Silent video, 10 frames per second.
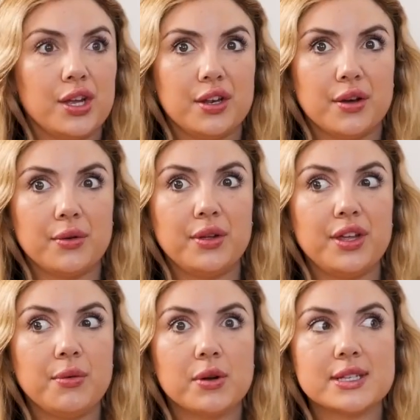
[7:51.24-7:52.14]
You know,
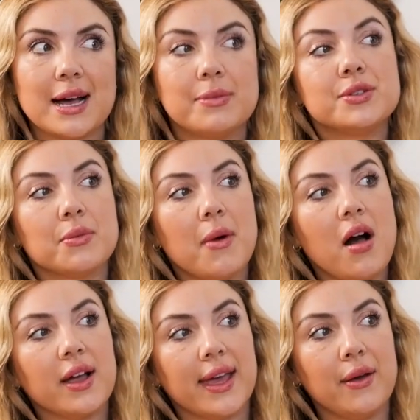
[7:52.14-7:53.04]
you want to tap into a
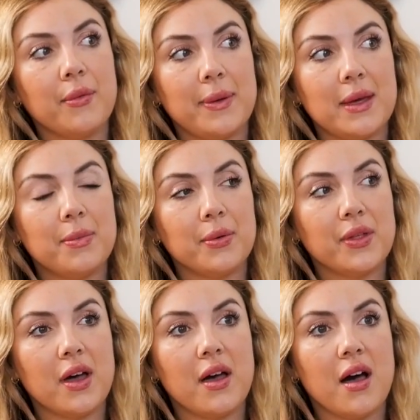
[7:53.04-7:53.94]
market with people
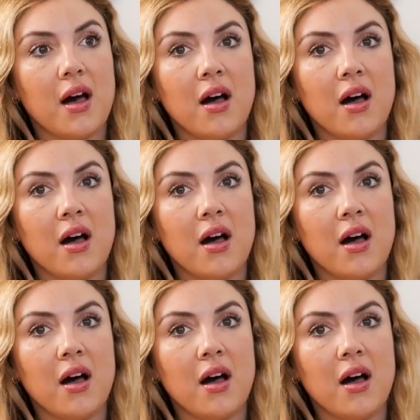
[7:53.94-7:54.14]
that